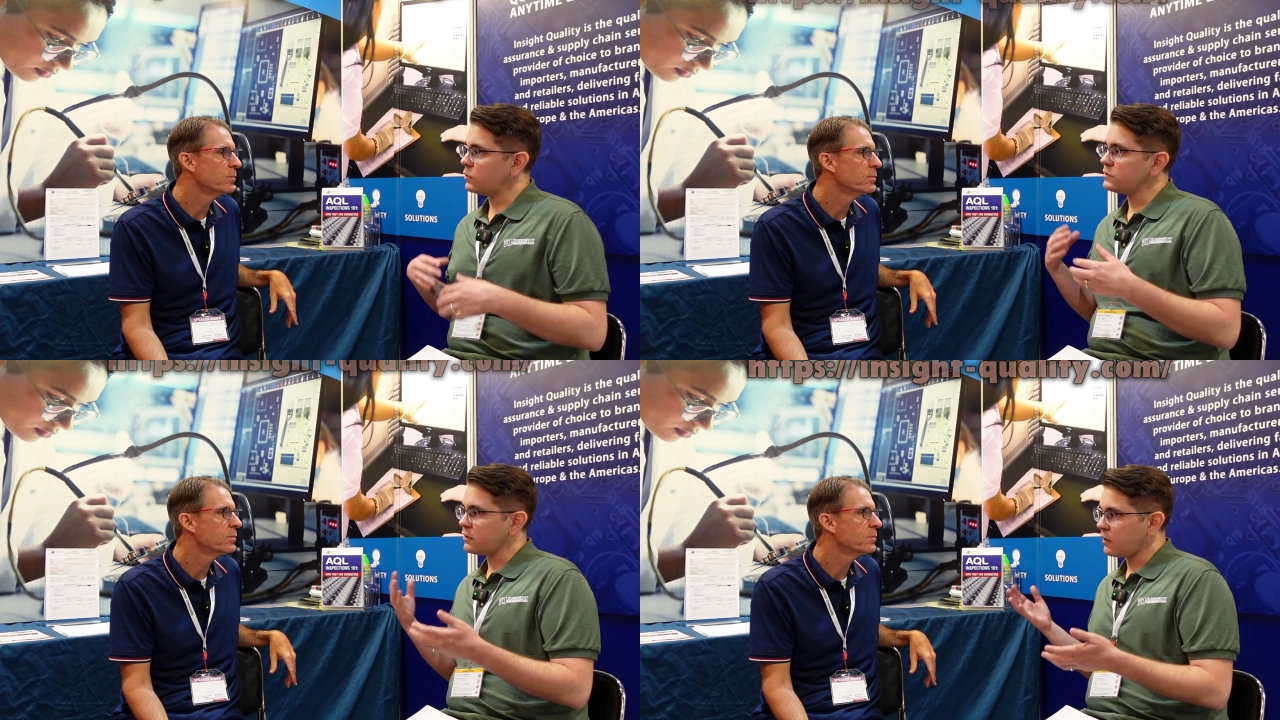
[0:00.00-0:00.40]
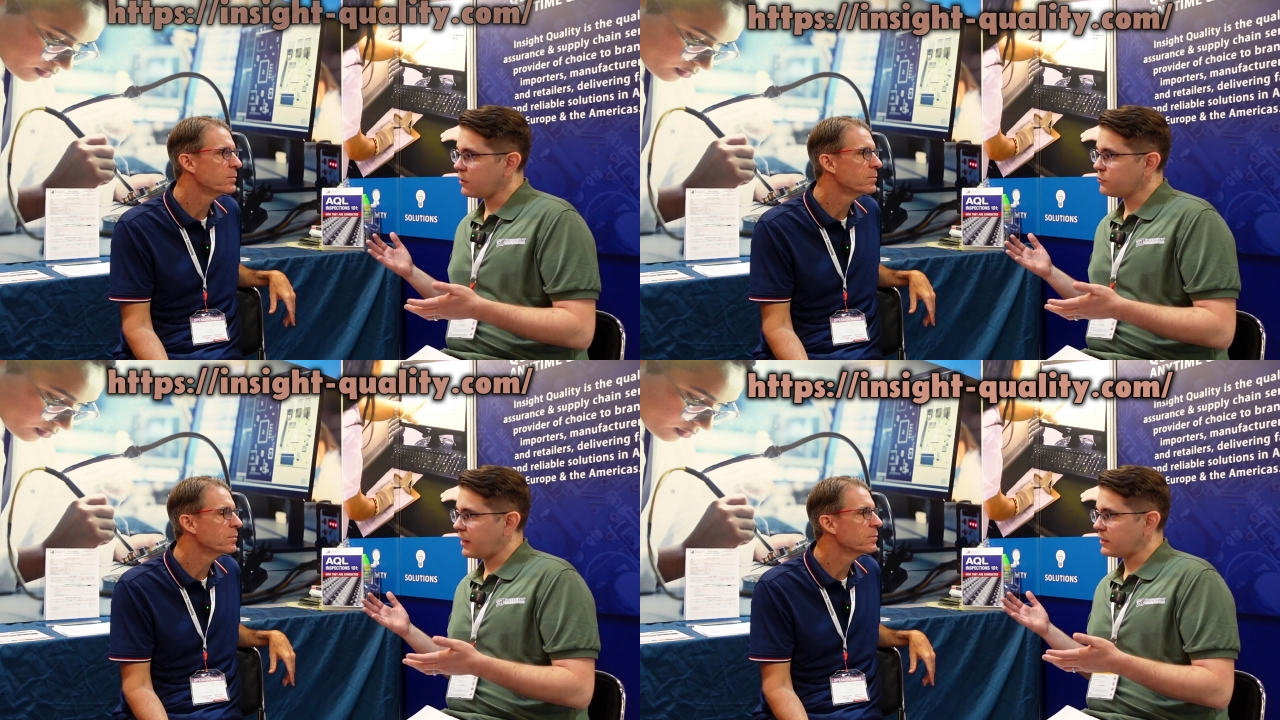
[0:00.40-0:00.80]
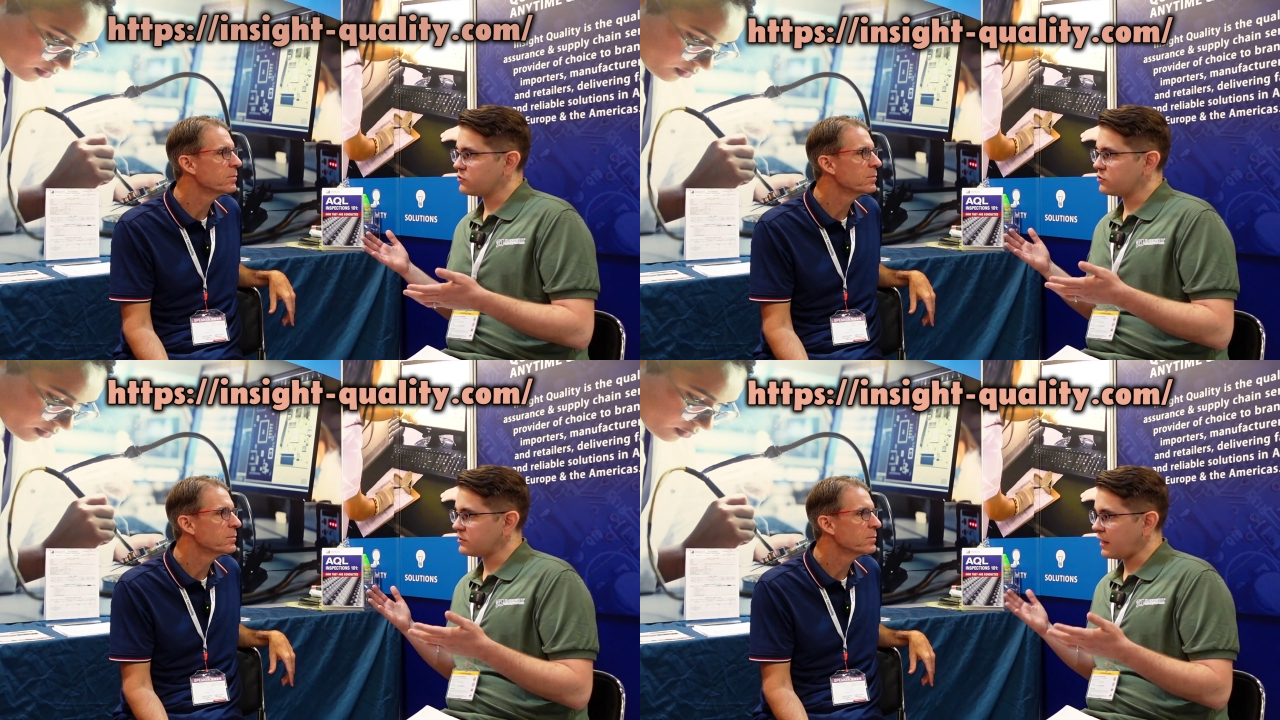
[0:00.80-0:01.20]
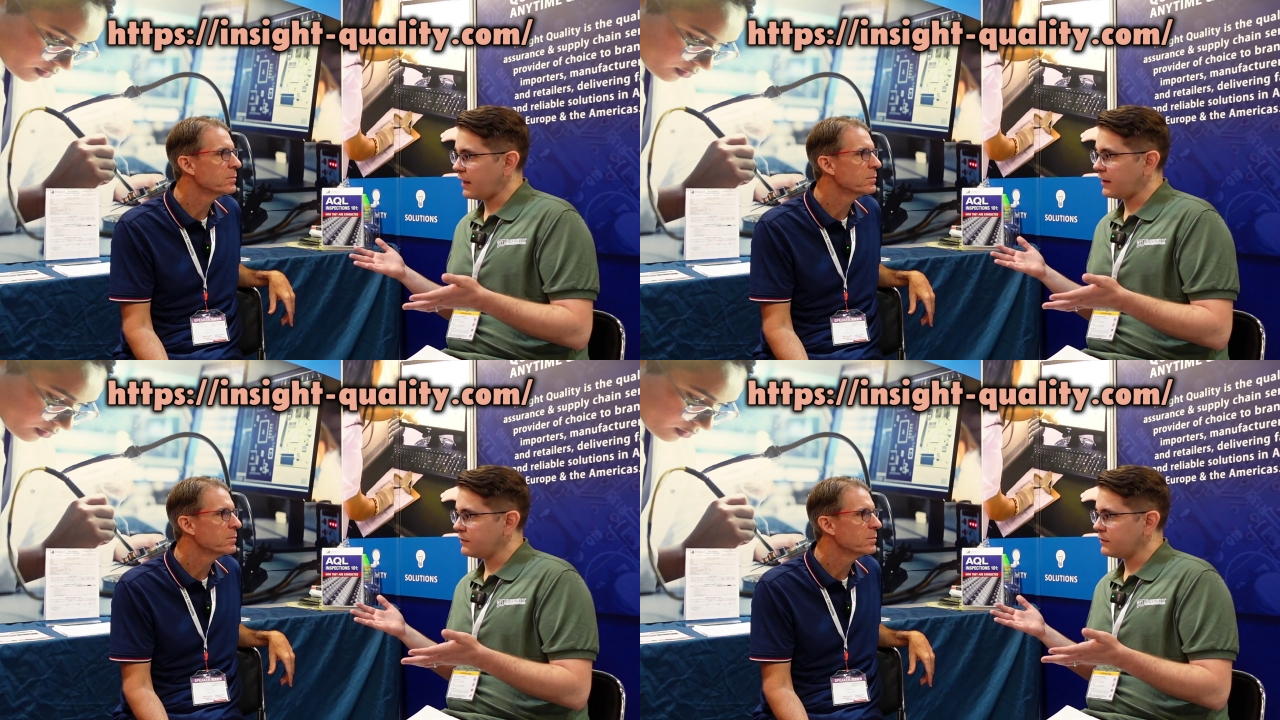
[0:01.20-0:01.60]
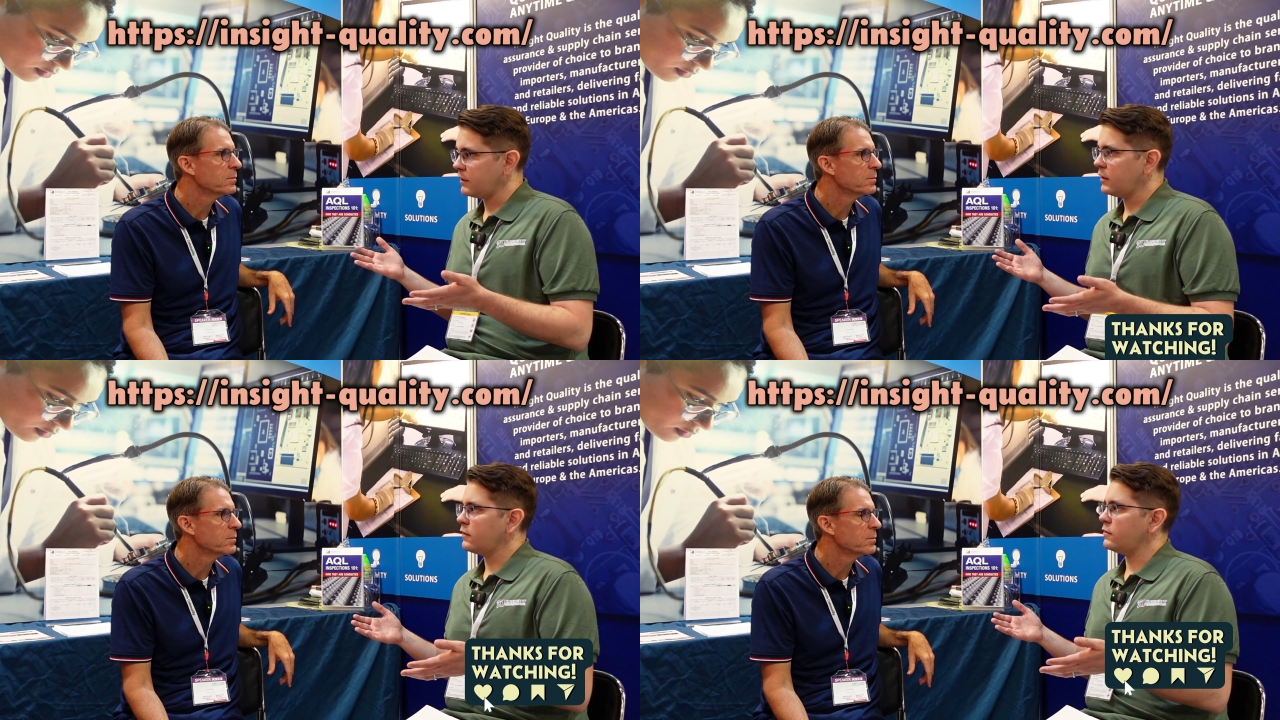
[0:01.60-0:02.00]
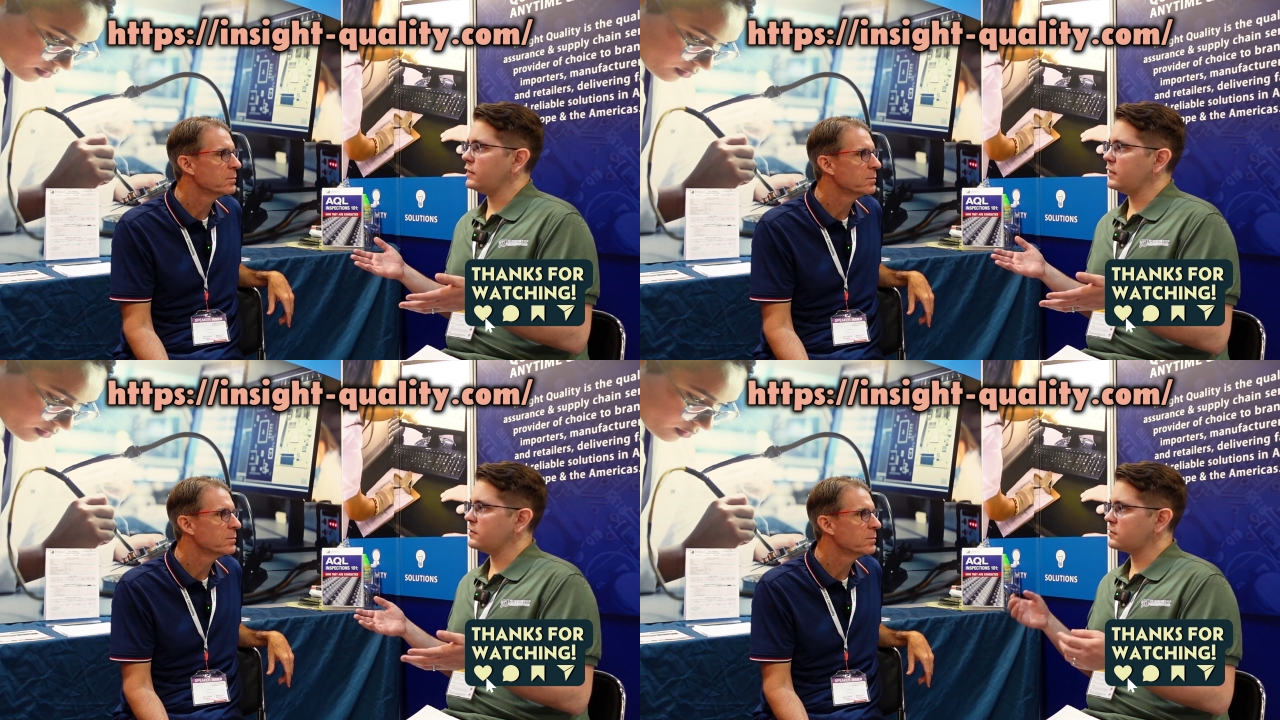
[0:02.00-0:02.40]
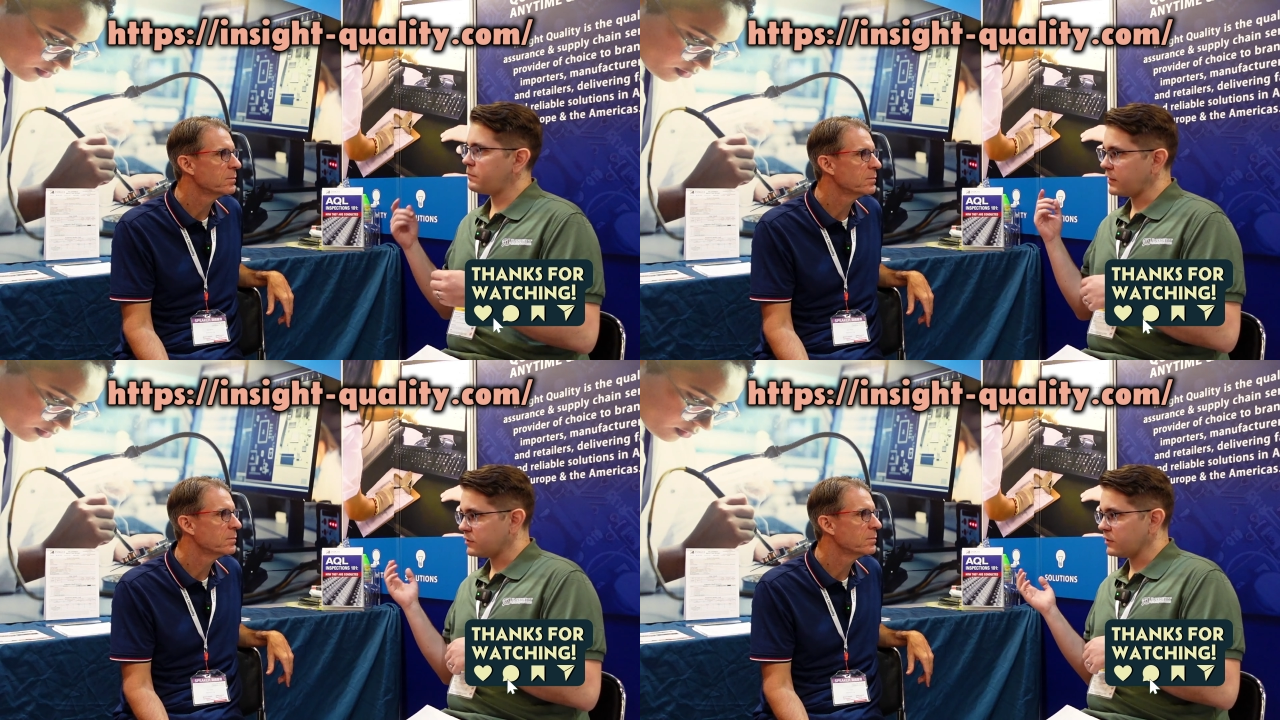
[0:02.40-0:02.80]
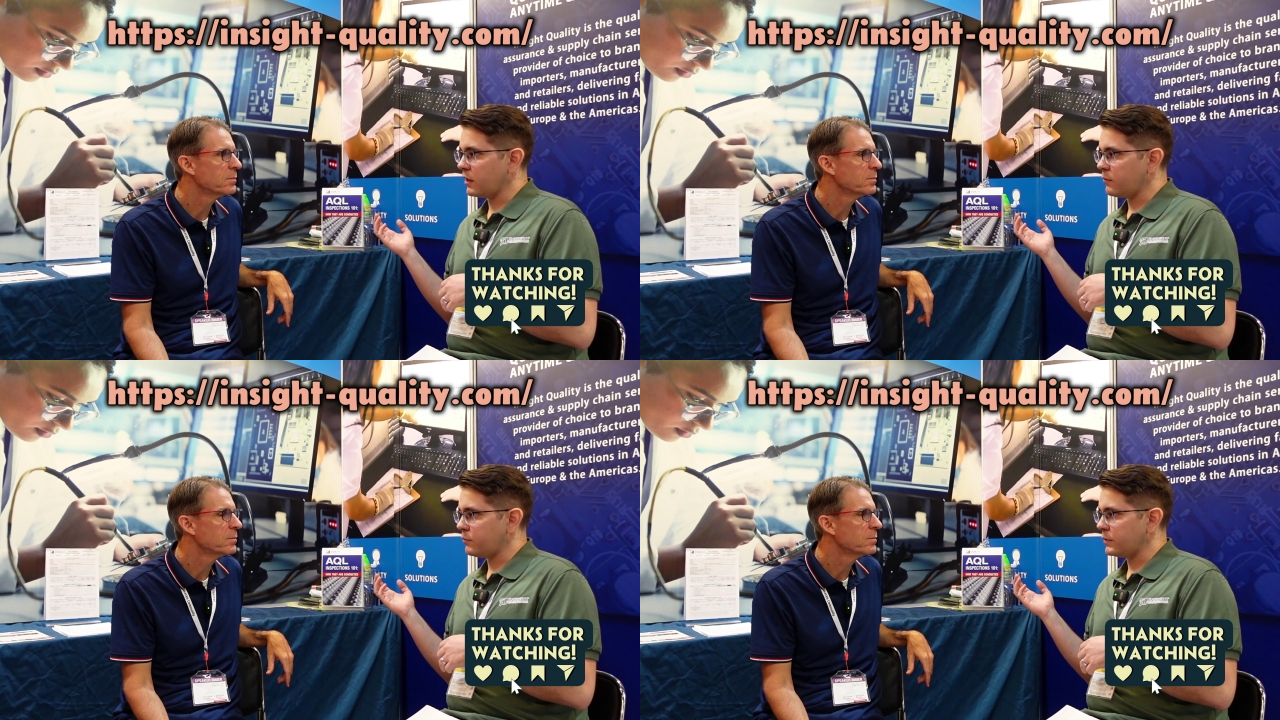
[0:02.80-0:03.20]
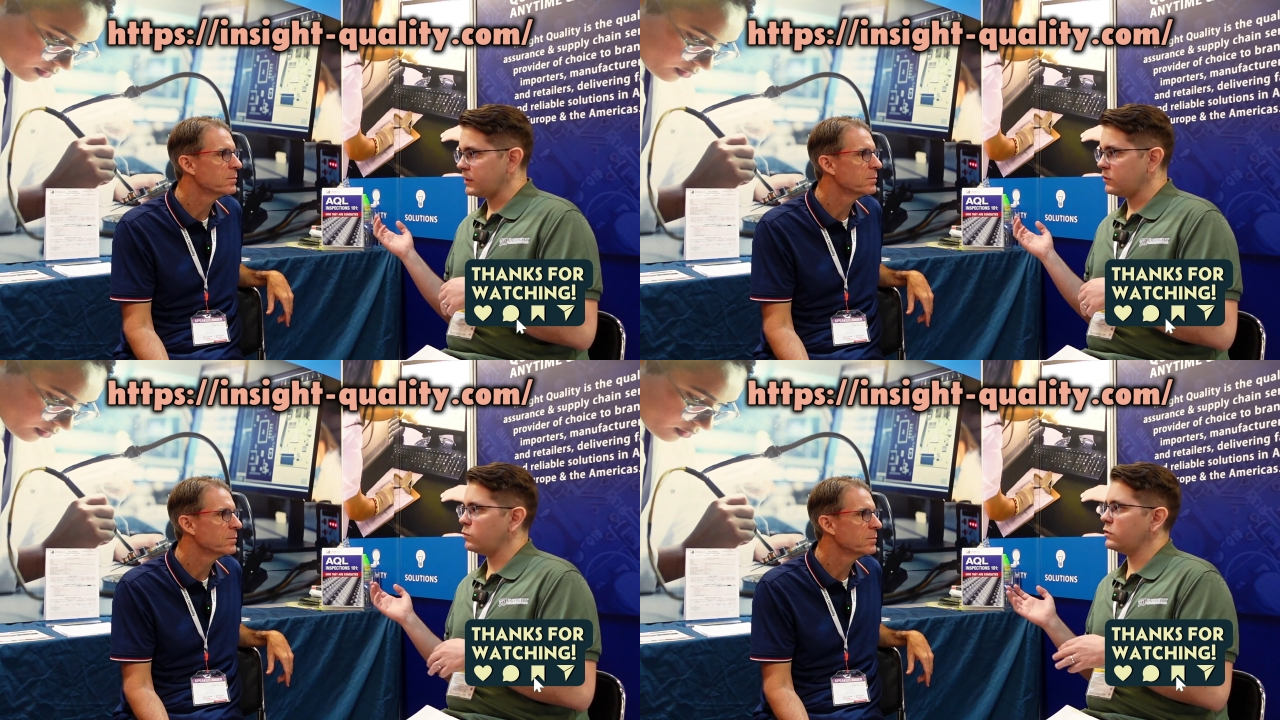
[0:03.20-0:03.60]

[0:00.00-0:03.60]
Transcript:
Speaker 1: so once the contracts are signed, the inspection company